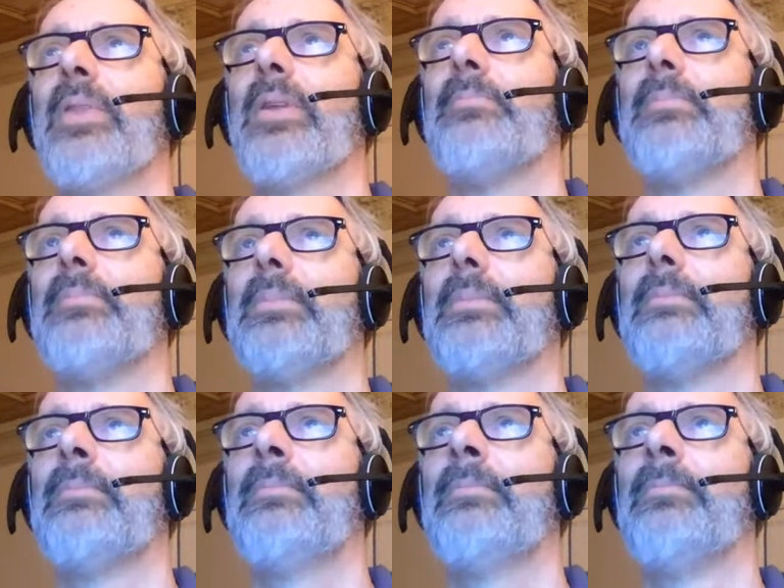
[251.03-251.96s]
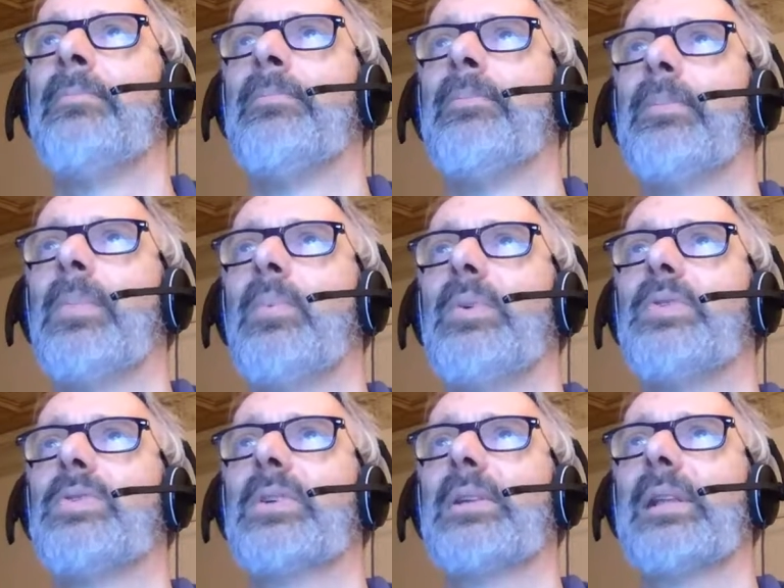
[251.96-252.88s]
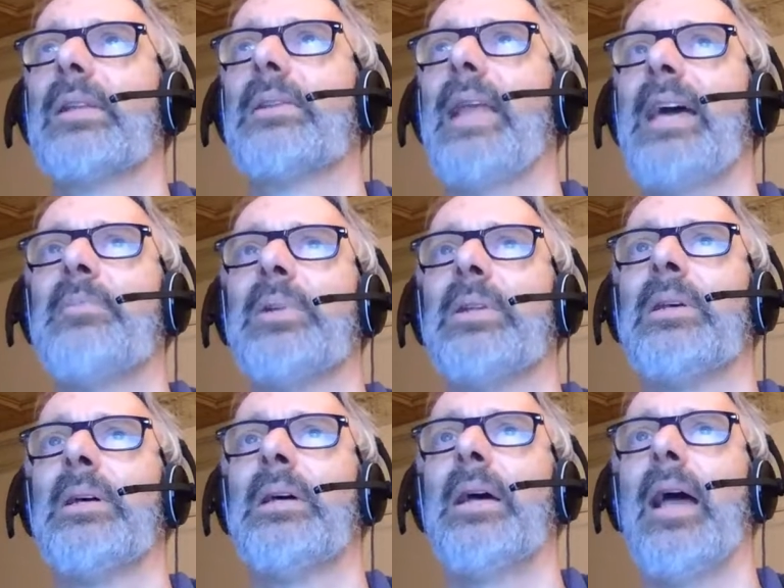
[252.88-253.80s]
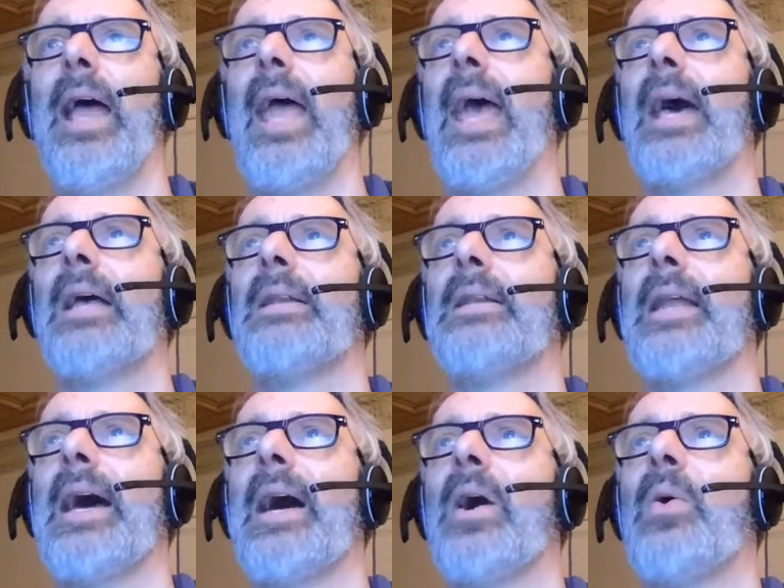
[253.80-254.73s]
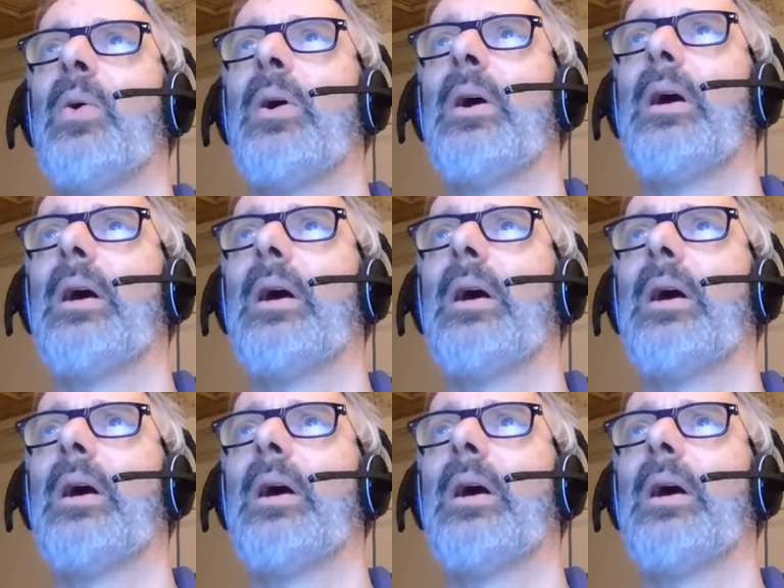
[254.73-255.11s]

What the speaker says: them. We just click label, and now